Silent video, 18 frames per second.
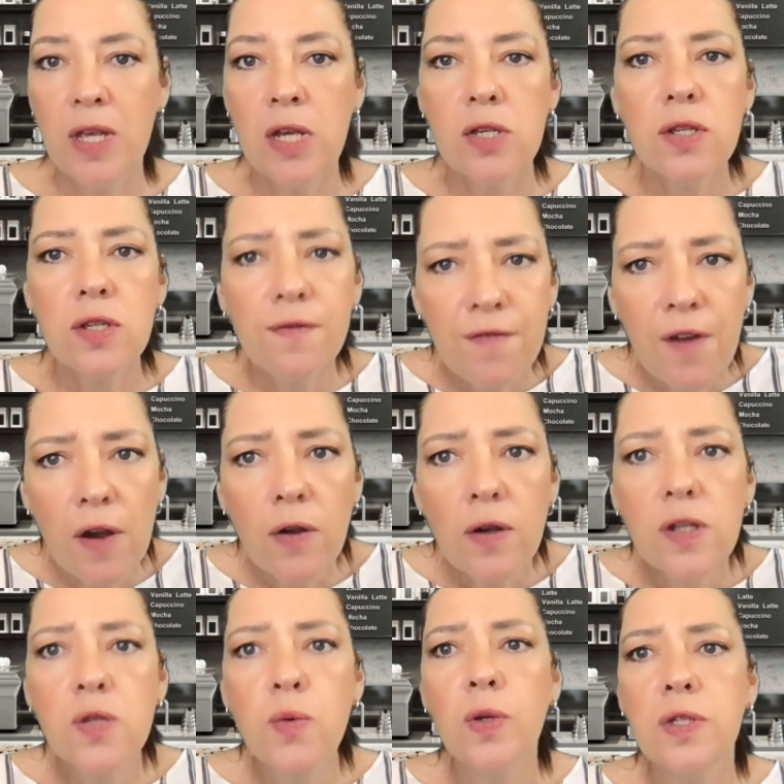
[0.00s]
So
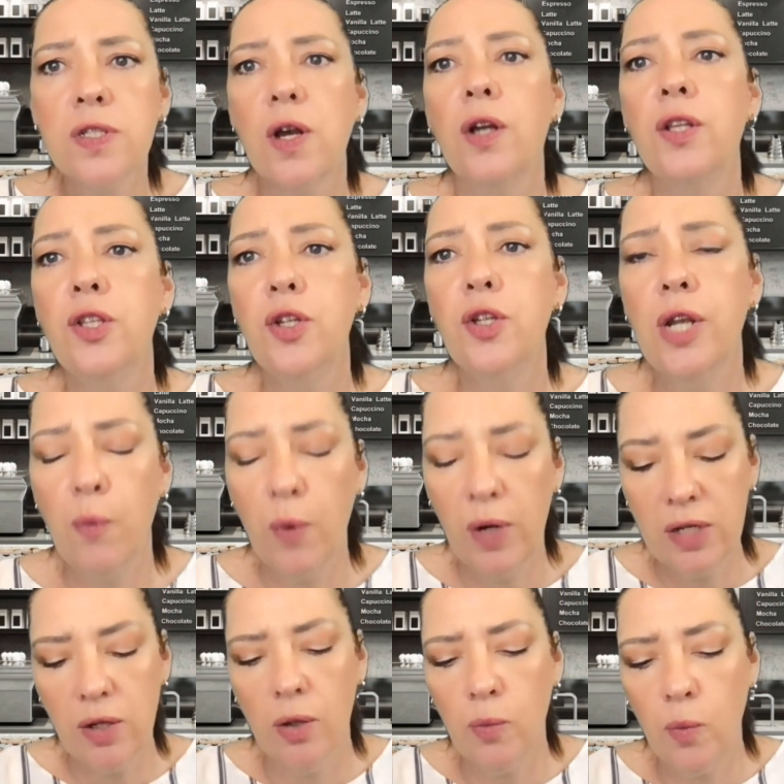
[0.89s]
focus
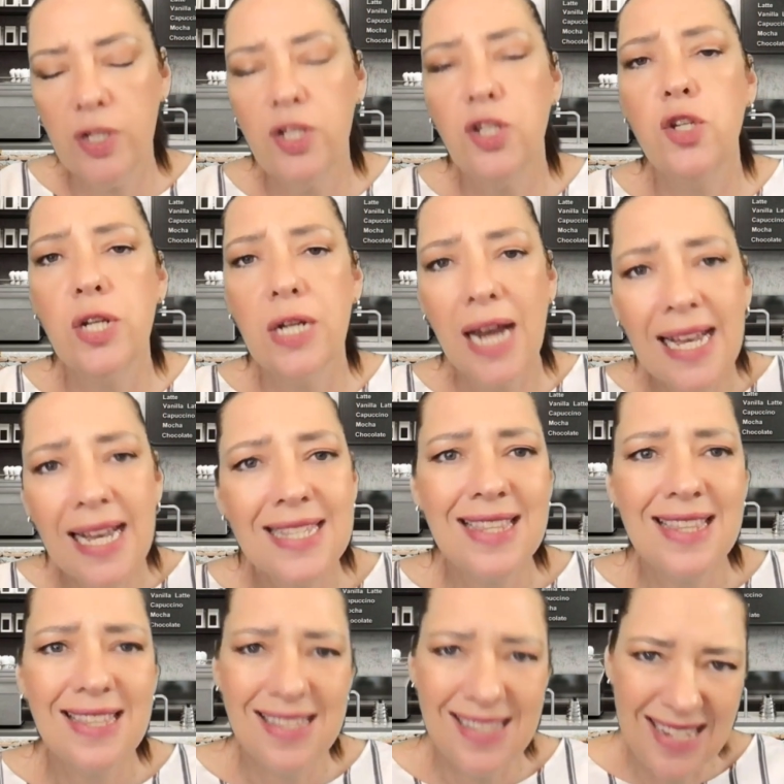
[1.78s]
on what
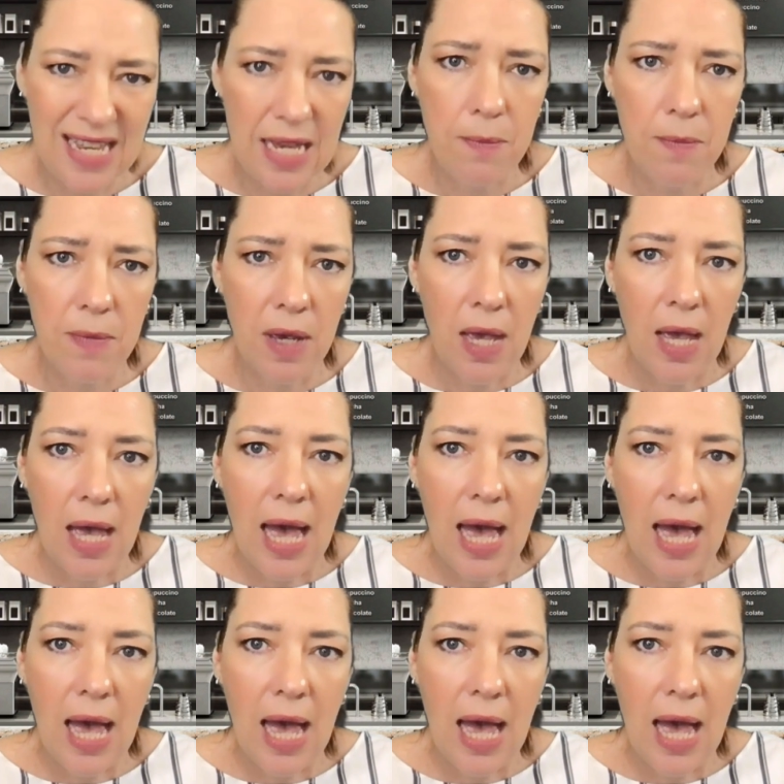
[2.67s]
unites the team